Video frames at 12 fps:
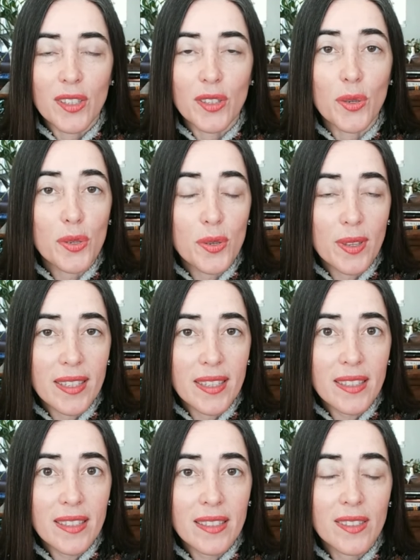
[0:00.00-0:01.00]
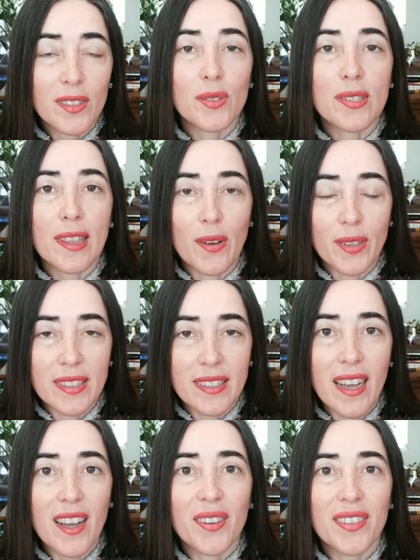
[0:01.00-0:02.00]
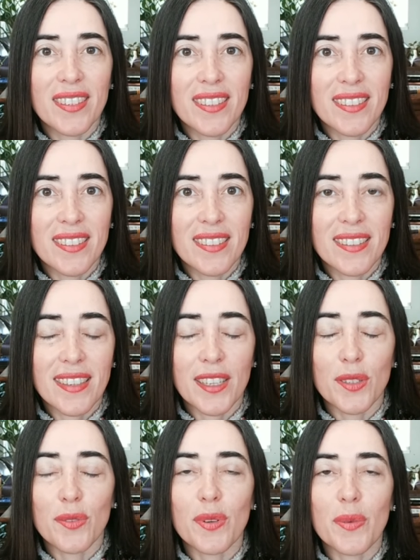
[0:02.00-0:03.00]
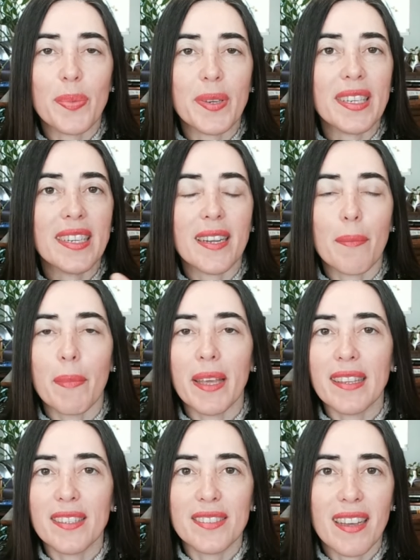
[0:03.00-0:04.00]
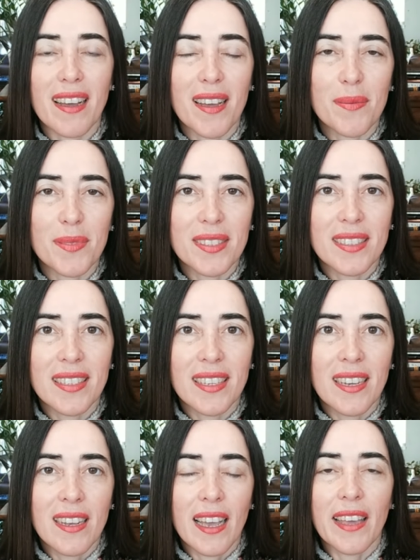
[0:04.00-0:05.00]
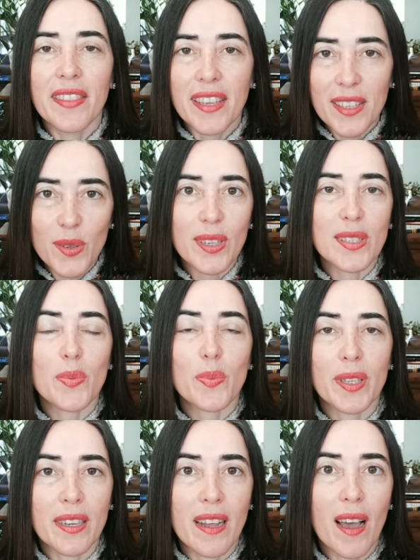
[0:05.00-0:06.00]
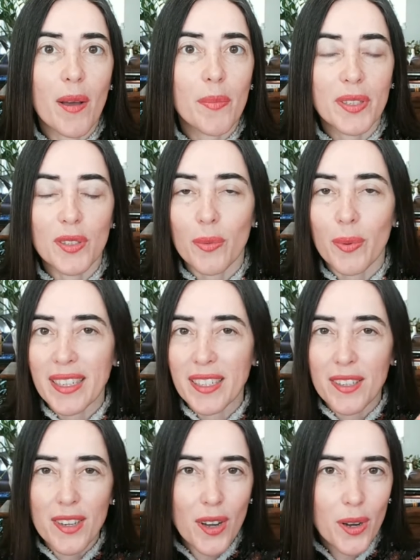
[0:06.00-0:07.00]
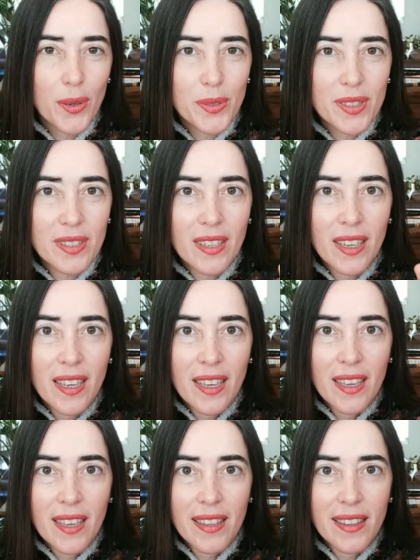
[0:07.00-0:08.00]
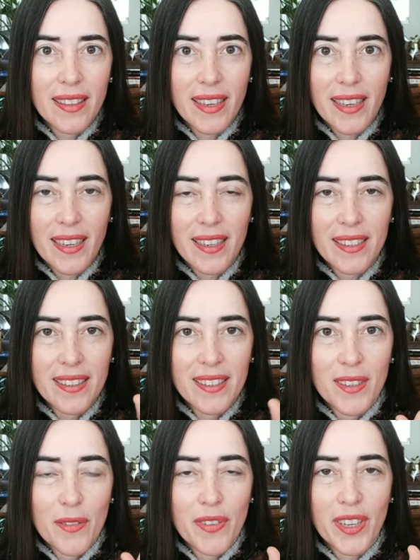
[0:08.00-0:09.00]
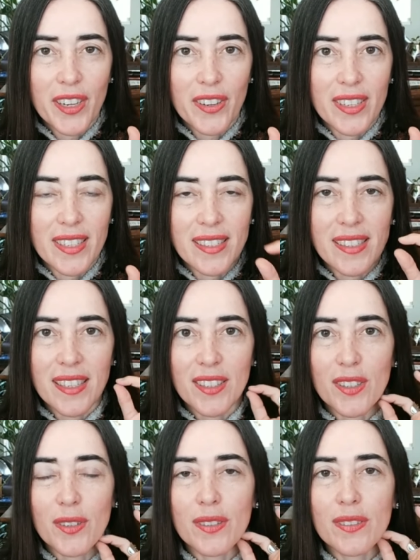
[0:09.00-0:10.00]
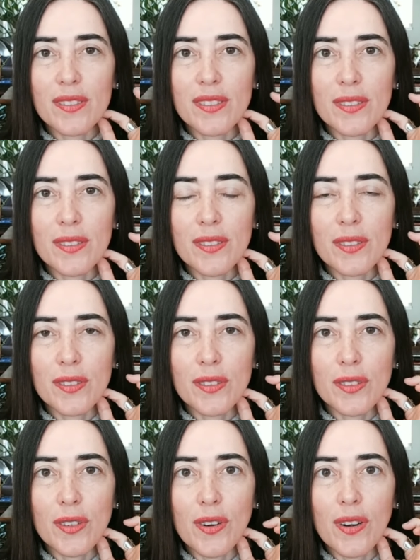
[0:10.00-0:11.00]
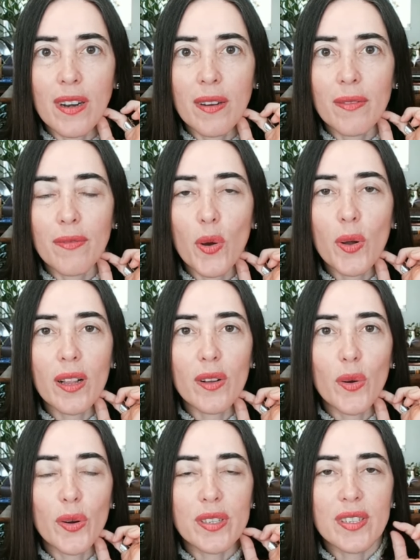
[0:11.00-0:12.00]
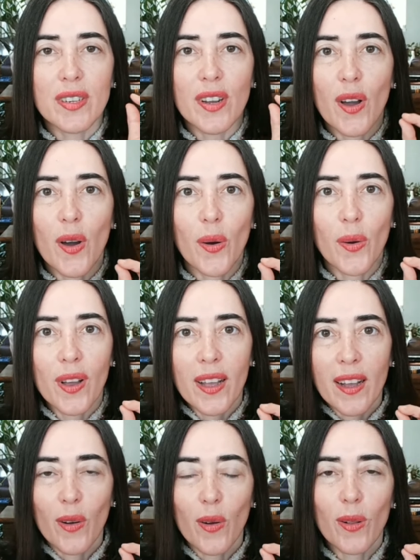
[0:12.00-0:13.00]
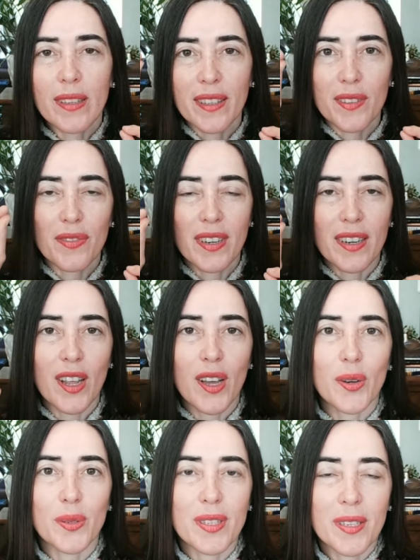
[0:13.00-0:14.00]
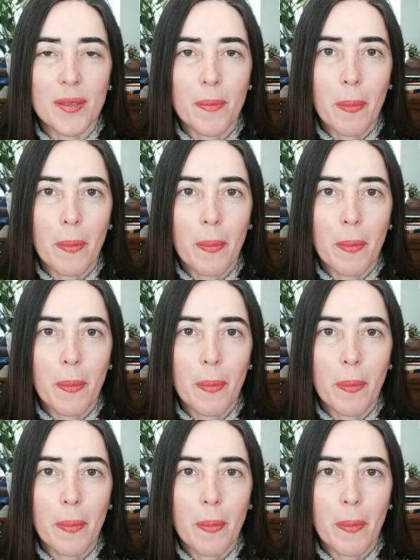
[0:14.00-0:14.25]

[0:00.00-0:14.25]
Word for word: usually you slow it down and you repeat it a million times, and then you can speed it up, and your body knows the fingerings and your your vocal cords know all the different notes.